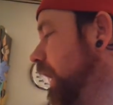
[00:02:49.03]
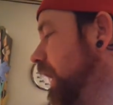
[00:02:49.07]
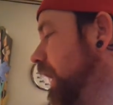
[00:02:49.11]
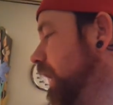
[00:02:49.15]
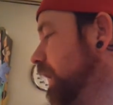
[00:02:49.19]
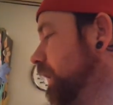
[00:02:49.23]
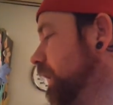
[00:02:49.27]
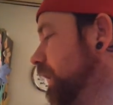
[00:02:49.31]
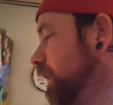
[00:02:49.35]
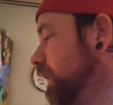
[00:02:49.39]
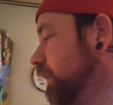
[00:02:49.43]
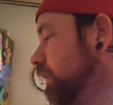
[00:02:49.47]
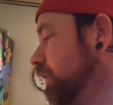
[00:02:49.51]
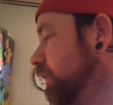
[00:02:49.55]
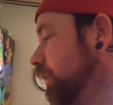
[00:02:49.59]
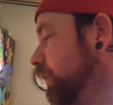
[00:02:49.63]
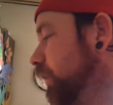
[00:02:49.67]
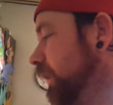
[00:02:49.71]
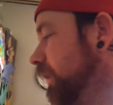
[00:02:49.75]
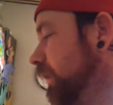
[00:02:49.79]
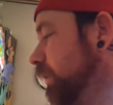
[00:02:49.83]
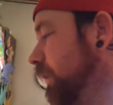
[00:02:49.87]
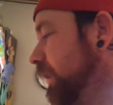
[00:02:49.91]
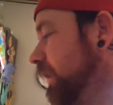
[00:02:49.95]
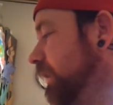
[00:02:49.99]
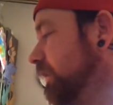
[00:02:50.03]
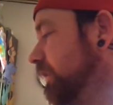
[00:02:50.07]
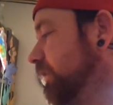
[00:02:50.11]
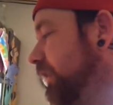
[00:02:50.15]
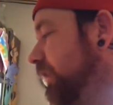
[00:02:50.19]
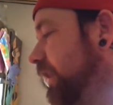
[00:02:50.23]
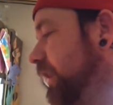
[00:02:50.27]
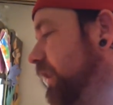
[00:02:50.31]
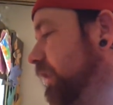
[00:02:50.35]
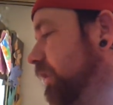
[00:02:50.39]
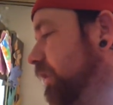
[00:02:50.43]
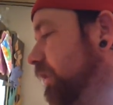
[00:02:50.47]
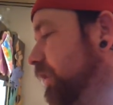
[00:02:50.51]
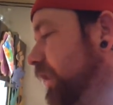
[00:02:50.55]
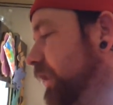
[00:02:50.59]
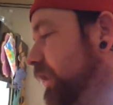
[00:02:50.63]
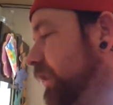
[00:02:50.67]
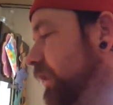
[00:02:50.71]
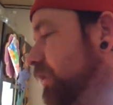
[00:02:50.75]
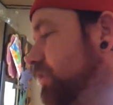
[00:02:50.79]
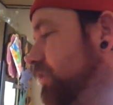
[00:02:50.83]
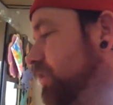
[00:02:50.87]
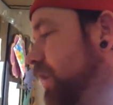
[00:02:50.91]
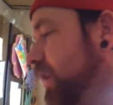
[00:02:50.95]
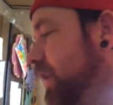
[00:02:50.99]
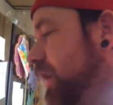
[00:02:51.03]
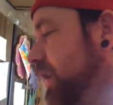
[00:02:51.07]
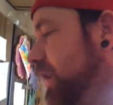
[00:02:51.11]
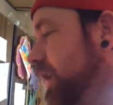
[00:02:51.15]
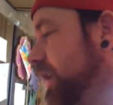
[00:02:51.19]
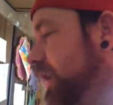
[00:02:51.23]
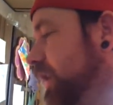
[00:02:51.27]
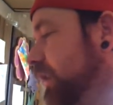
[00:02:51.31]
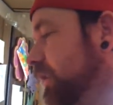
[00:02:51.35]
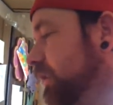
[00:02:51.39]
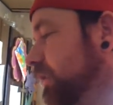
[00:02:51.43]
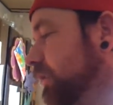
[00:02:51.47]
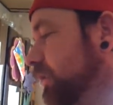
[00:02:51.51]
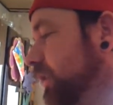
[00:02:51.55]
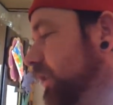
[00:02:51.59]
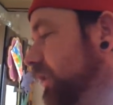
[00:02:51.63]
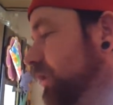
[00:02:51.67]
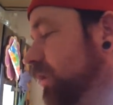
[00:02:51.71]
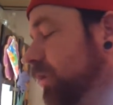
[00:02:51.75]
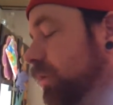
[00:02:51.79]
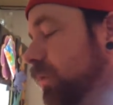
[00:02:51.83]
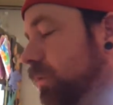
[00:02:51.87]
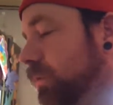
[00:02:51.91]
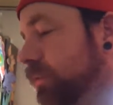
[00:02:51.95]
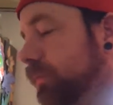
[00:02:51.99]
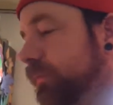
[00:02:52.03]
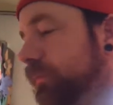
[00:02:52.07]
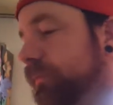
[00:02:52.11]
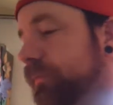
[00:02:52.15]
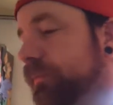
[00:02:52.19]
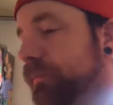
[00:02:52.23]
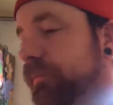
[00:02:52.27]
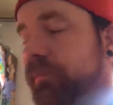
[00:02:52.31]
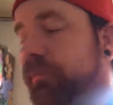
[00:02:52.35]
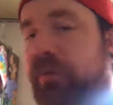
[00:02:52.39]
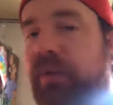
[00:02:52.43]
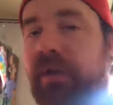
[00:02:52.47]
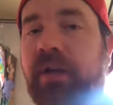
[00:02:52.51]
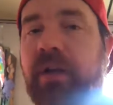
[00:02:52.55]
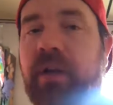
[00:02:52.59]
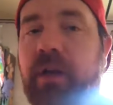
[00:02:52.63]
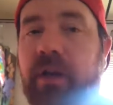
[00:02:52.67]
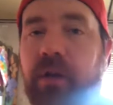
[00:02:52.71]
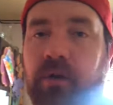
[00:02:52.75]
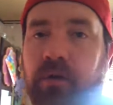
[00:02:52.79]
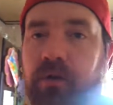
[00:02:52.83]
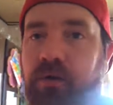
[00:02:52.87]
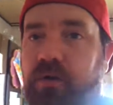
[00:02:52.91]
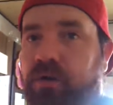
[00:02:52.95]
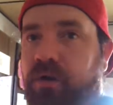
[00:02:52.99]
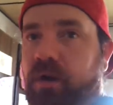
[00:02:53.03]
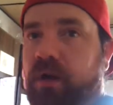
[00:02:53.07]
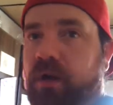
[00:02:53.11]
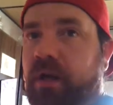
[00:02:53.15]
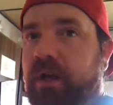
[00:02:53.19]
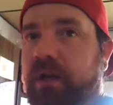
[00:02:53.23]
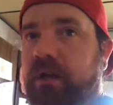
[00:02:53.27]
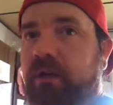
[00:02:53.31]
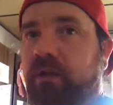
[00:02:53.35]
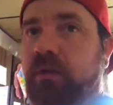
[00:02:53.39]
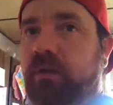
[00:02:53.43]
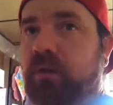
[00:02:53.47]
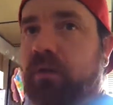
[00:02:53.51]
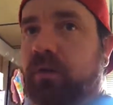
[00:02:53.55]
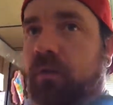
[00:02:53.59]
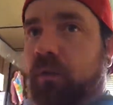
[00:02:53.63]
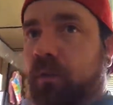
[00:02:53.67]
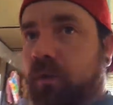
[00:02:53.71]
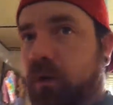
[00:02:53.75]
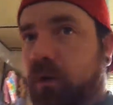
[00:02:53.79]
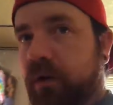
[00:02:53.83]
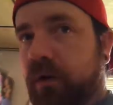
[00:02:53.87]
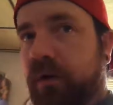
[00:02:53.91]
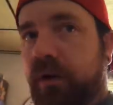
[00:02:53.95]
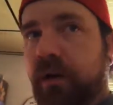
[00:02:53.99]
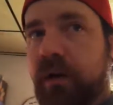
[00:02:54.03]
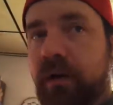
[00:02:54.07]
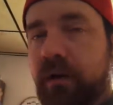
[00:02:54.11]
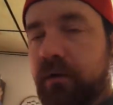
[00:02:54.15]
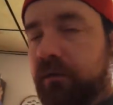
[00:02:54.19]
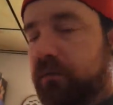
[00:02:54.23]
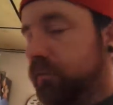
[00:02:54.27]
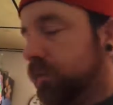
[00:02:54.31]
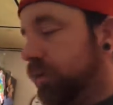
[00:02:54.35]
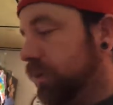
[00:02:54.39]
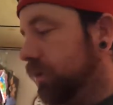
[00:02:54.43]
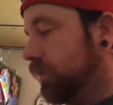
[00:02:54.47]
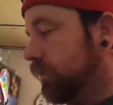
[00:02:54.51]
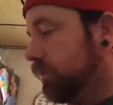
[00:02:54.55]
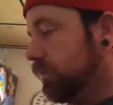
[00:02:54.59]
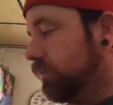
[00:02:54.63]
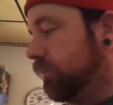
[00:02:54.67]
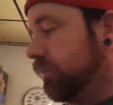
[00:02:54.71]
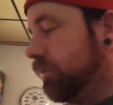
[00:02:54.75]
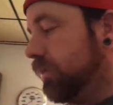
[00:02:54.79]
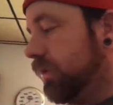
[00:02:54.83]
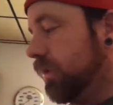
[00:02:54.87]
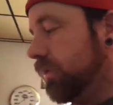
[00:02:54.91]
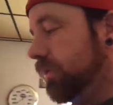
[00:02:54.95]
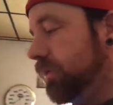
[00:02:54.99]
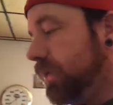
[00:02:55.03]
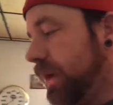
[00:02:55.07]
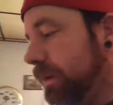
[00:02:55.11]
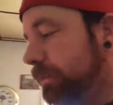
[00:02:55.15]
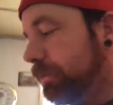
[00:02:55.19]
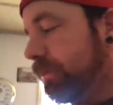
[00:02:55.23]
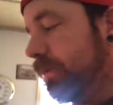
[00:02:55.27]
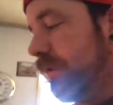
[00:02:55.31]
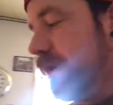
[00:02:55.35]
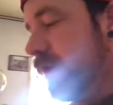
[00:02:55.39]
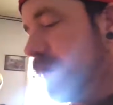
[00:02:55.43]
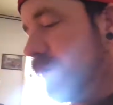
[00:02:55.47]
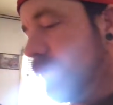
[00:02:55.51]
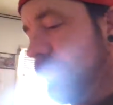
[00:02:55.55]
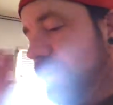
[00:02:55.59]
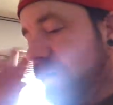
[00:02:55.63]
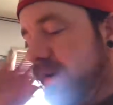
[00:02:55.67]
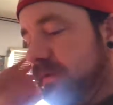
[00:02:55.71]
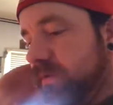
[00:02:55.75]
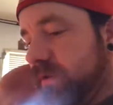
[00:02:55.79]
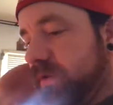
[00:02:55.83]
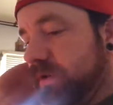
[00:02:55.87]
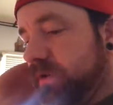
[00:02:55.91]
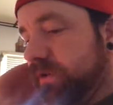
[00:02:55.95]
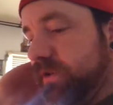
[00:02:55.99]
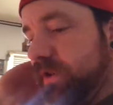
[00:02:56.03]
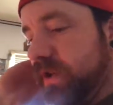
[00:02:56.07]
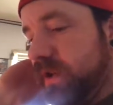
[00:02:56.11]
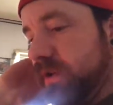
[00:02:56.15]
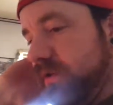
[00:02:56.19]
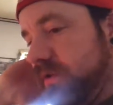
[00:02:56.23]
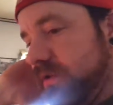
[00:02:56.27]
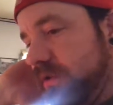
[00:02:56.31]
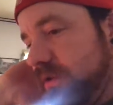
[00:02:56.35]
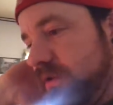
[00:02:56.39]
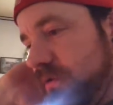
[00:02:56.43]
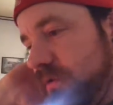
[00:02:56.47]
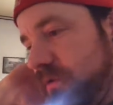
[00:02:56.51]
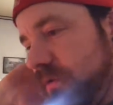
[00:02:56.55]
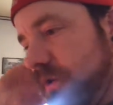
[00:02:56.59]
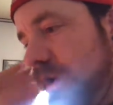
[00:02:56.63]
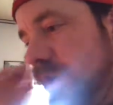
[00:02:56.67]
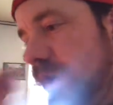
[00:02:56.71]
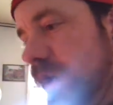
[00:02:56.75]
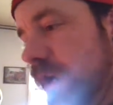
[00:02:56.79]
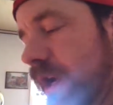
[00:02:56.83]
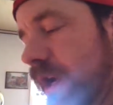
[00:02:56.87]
then quick wet sand, let it dry, let it air dry, let the water evaporate or whatever it's got to do.